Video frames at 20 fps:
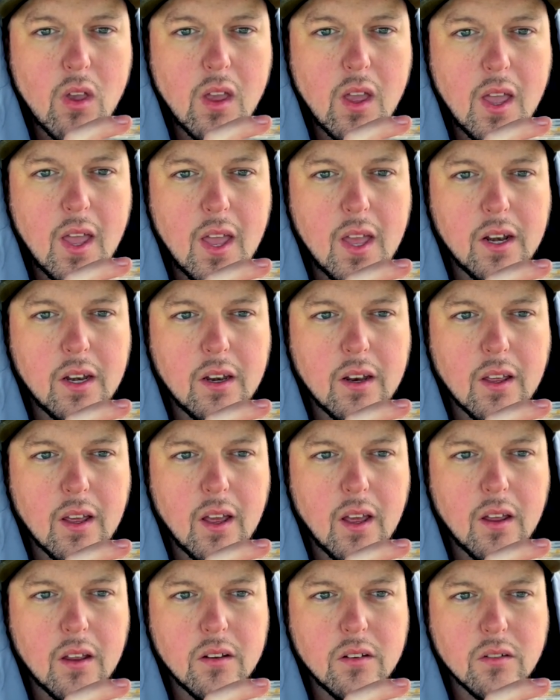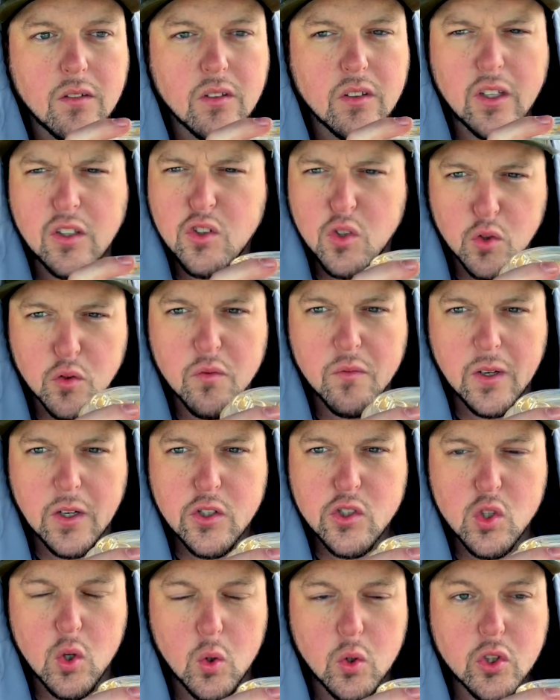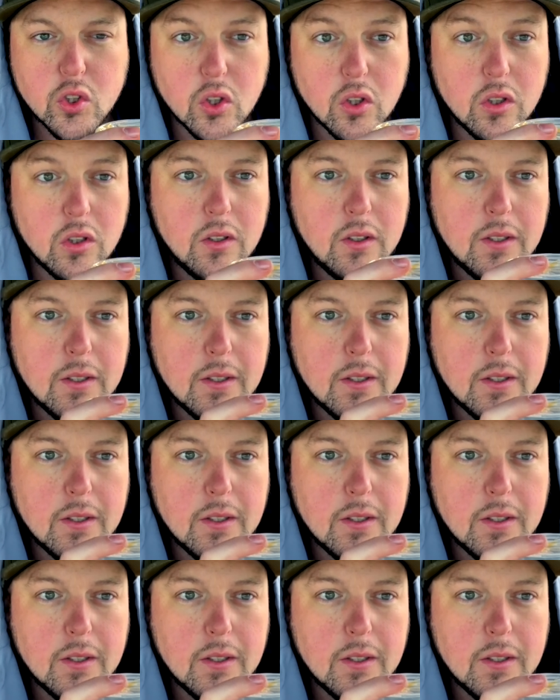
And like, so it's very social.